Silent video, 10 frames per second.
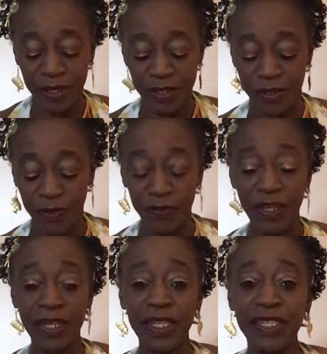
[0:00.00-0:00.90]
So
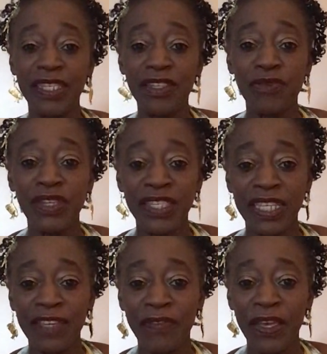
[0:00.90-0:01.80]
Venus is a
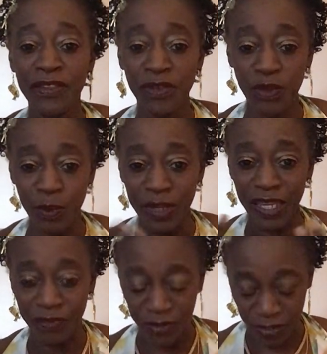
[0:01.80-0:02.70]
receiver, so she'll be
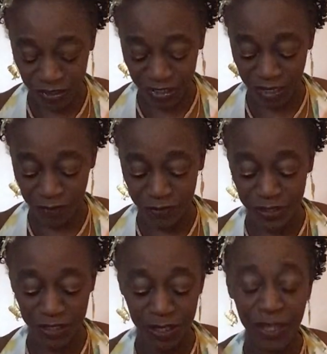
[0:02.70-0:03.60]
giving us gifts,